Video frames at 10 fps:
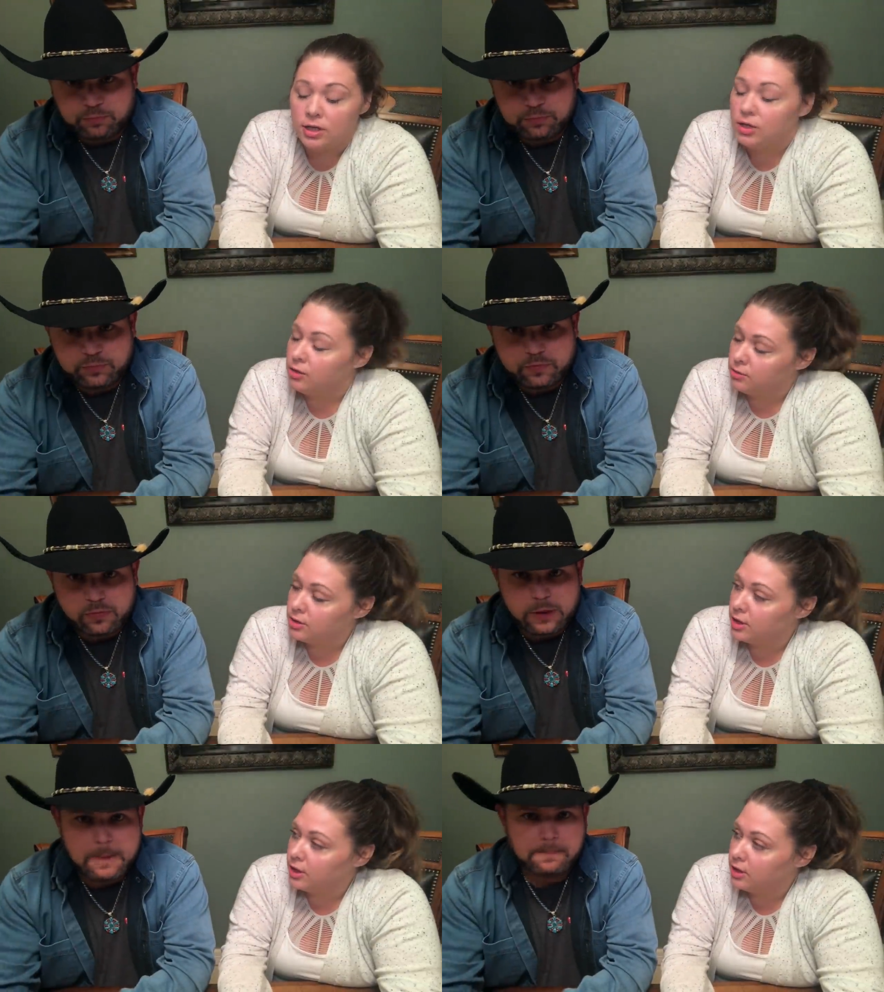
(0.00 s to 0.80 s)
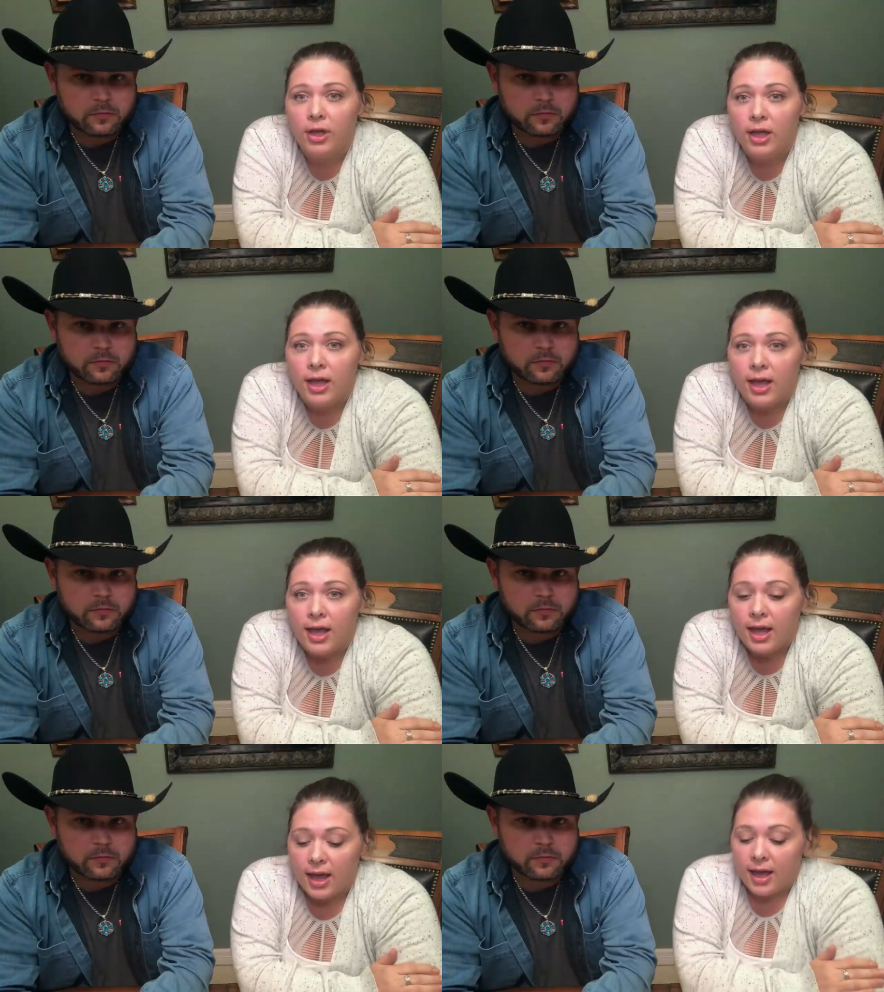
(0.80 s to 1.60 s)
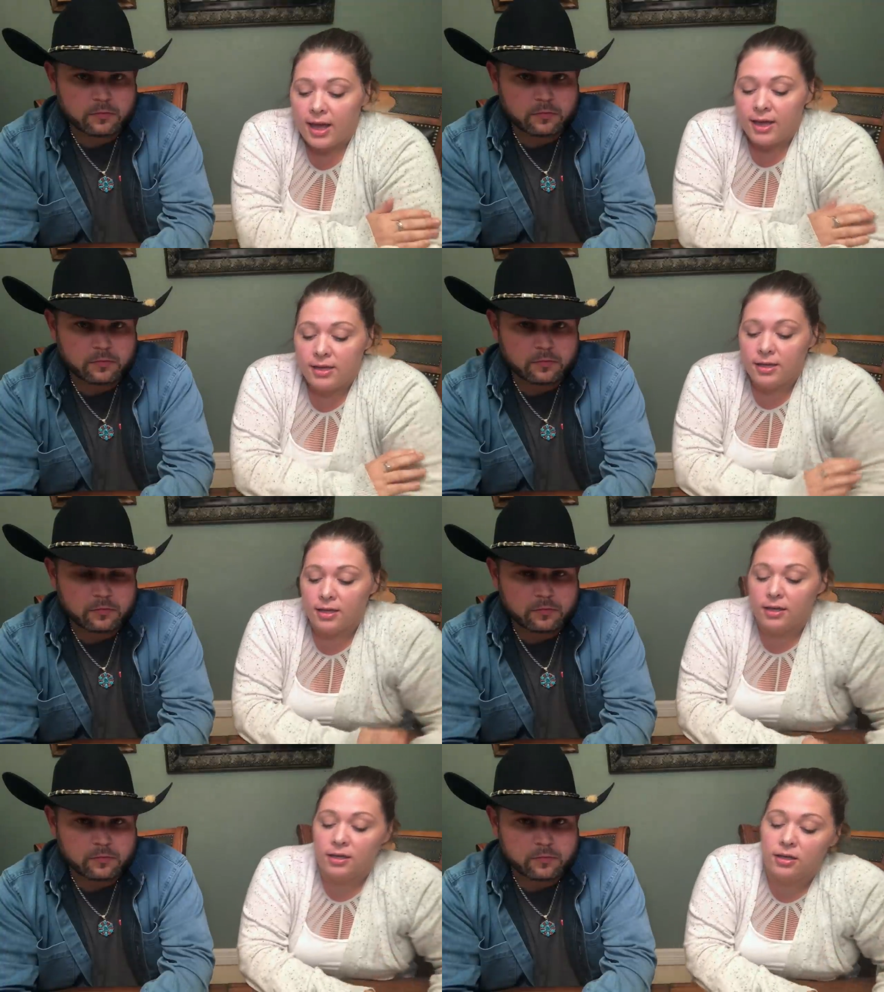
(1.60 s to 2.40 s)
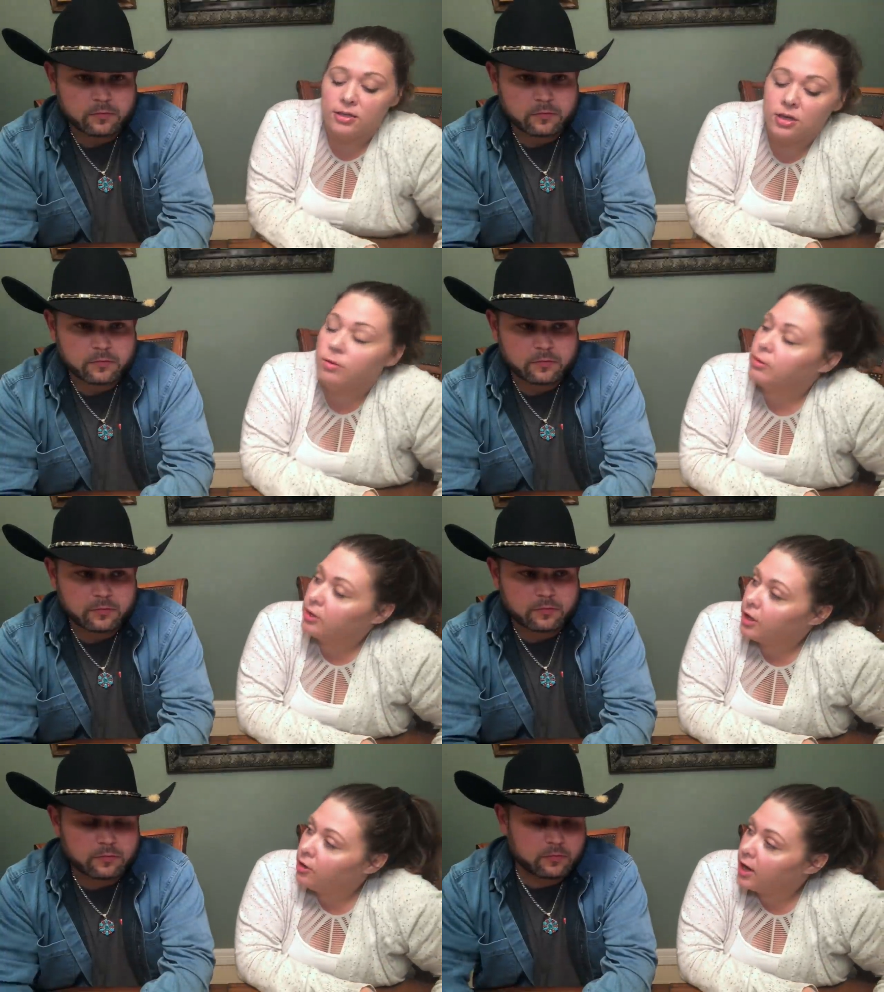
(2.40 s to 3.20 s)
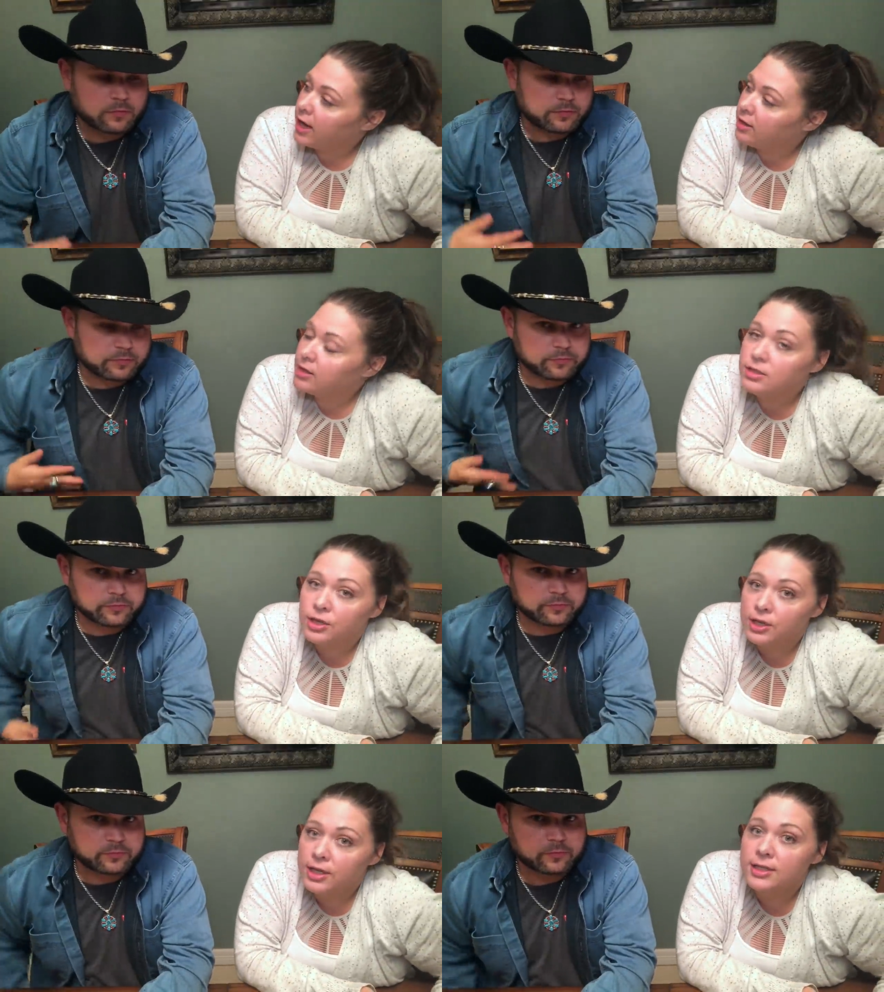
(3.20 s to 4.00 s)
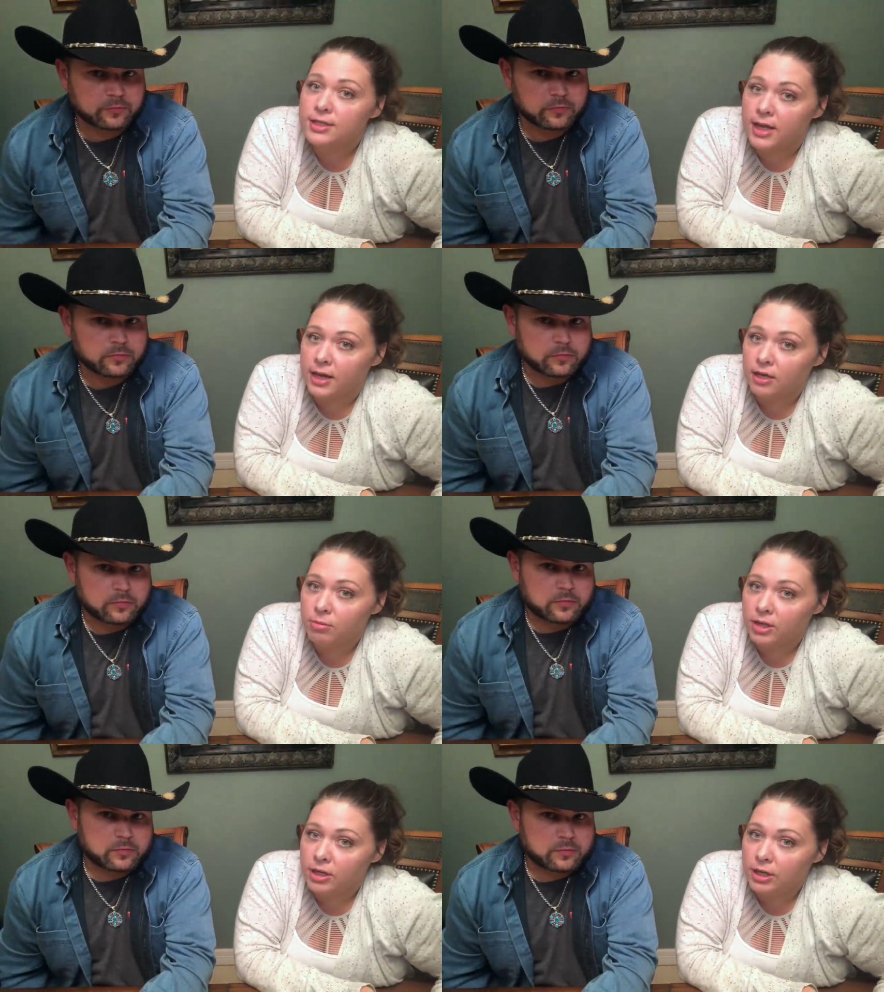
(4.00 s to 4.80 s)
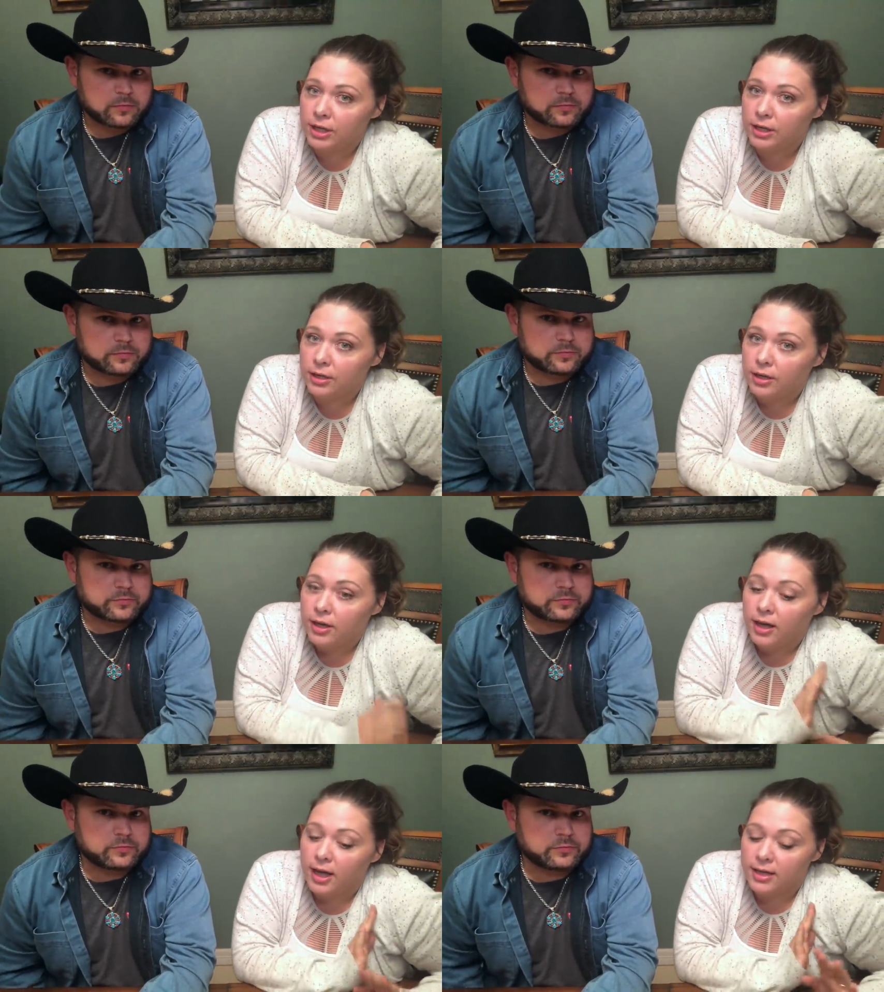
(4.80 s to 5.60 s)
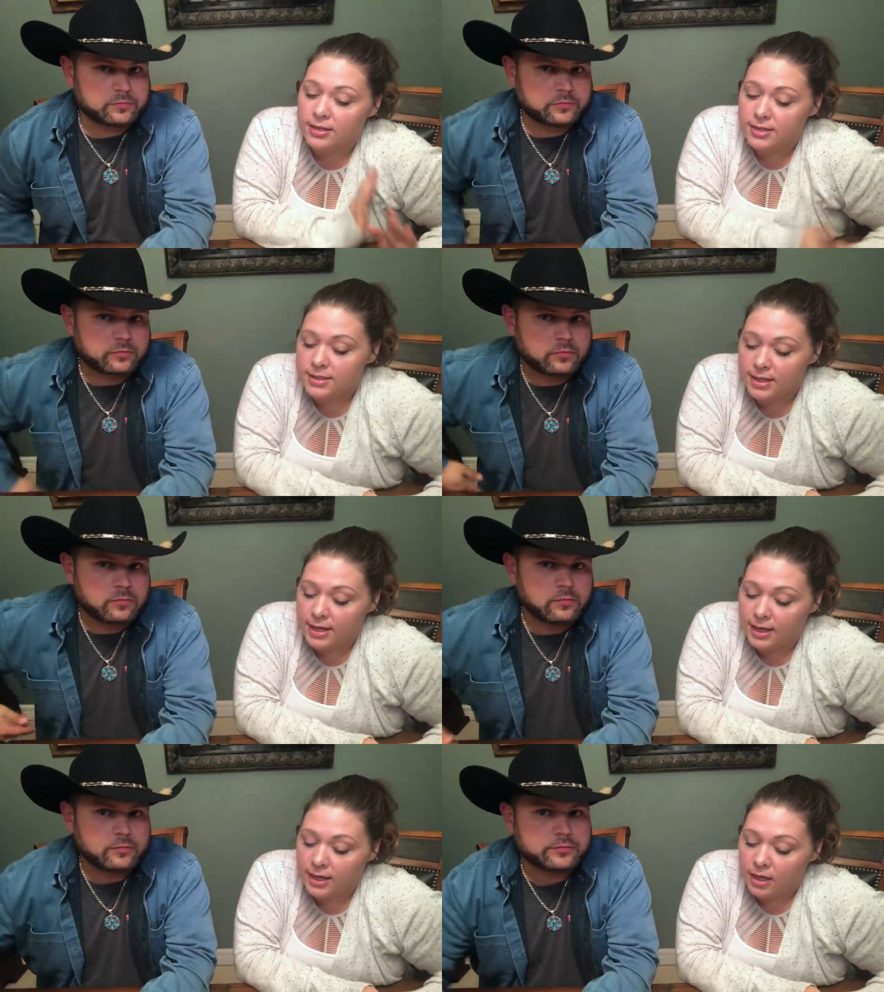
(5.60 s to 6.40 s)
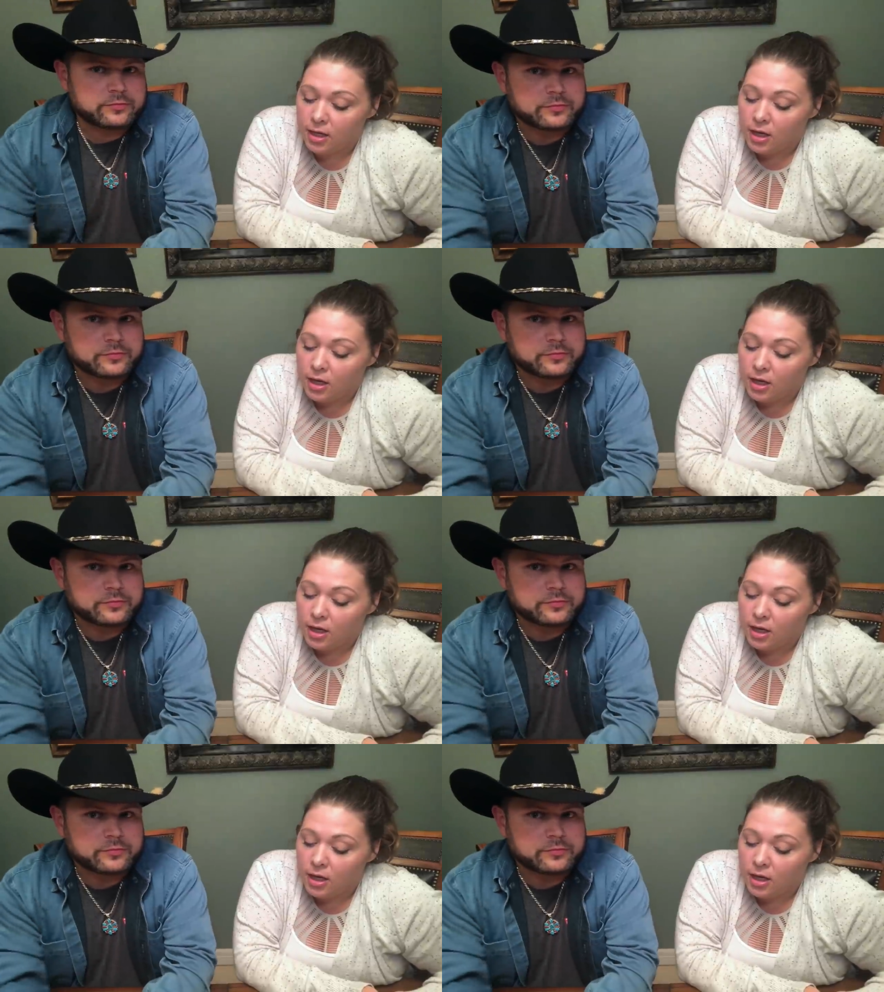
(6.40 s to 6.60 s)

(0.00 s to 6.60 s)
Speaker 1: Houston. And so we were like, "Okay, let's go get a second opinion and see."